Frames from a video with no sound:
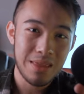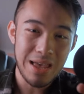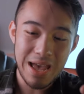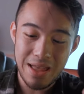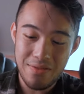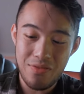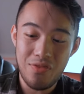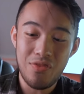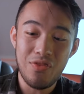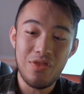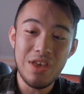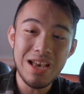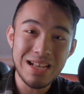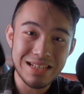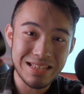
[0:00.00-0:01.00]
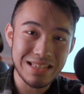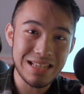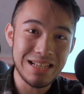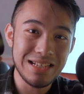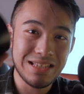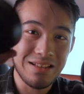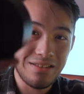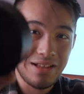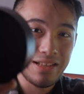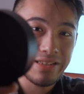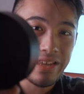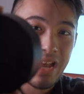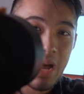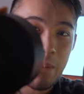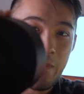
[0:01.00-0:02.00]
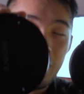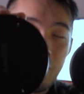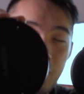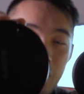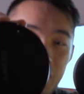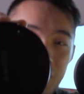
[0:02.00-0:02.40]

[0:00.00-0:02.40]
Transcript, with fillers: and this is the lens cap for the